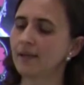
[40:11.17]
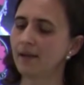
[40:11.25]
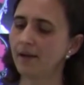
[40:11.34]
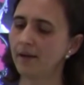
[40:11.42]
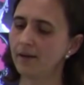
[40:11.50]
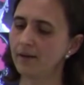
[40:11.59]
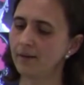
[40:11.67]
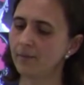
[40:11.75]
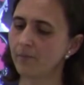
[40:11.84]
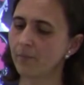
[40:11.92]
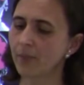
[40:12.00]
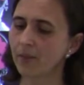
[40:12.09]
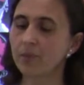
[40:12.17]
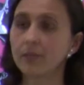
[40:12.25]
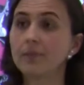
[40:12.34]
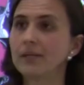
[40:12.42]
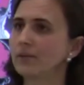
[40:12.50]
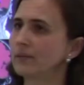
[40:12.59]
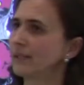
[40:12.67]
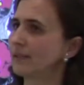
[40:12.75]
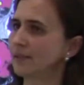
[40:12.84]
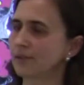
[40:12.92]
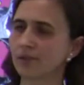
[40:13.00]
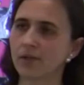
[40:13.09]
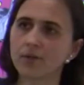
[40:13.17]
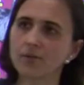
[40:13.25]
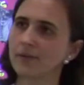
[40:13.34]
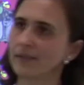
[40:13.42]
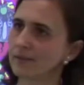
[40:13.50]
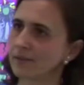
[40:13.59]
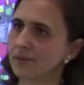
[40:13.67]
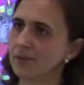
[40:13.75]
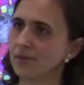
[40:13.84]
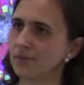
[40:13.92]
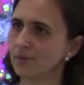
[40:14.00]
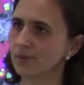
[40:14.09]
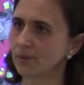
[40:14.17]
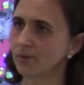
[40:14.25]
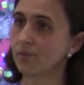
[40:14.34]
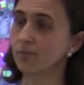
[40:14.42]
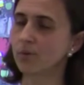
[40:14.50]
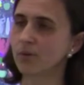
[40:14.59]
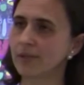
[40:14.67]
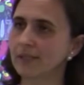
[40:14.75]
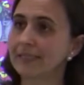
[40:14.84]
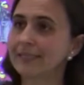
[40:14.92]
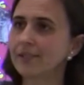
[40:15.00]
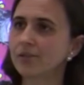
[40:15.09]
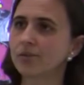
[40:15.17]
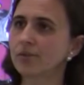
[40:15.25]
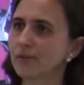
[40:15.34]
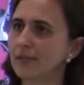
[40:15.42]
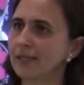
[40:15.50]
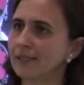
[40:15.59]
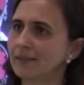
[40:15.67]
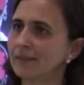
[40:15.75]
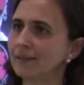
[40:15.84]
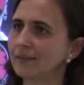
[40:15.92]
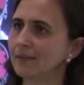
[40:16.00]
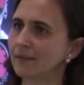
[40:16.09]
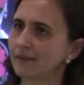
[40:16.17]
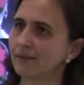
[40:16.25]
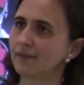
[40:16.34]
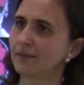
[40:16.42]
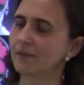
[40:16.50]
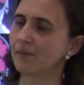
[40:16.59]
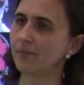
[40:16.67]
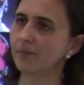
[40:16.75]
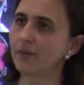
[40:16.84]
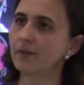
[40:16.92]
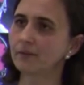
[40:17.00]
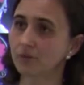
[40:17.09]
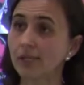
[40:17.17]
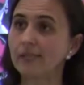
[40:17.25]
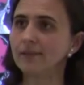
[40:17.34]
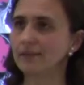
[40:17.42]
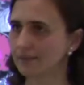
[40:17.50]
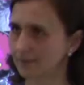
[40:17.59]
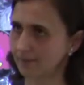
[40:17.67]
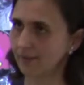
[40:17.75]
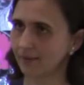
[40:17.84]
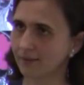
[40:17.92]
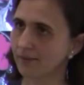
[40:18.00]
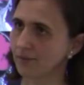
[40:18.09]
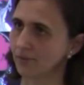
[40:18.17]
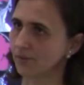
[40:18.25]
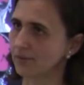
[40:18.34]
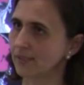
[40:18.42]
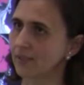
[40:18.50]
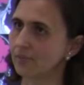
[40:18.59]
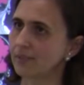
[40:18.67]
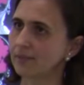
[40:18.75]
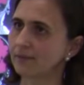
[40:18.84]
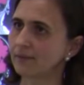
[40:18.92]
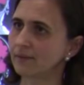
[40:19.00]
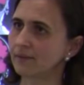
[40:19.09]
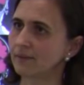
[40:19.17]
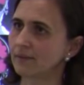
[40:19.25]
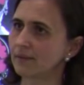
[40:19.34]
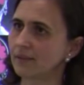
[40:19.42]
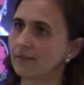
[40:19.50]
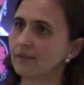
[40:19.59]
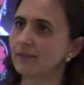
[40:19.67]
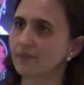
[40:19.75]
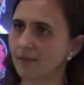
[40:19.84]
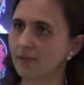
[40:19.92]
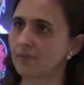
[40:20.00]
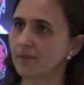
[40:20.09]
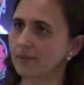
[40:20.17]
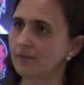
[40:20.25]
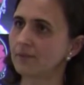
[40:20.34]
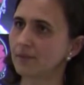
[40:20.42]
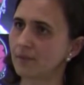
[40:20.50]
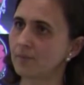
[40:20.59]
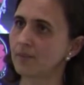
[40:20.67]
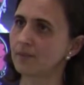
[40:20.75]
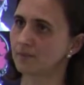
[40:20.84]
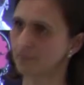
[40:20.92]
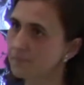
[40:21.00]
Um, but beyond that, there's a lot of other, you know, sort of more tissue-related uh, changes that, you know, take place and can describe that phenomenon.